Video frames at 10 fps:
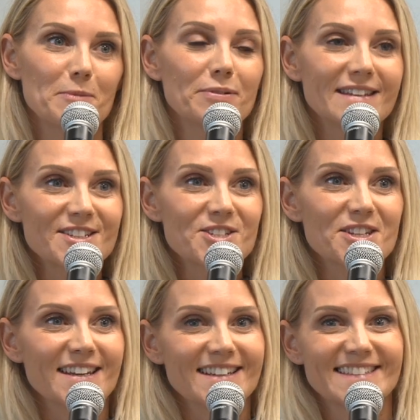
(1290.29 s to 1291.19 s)
but please
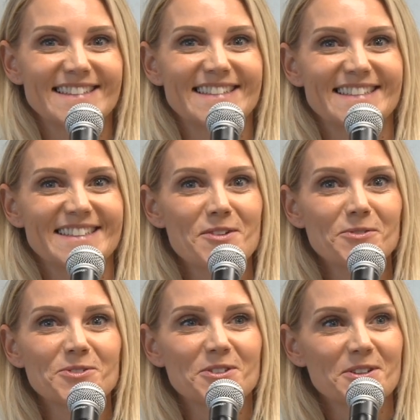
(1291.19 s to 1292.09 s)
share.
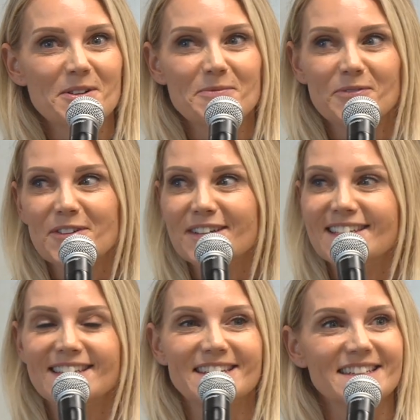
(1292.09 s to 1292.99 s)
No, I'm very
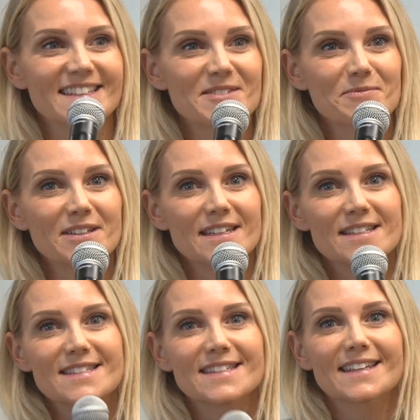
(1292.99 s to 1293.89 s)
interested.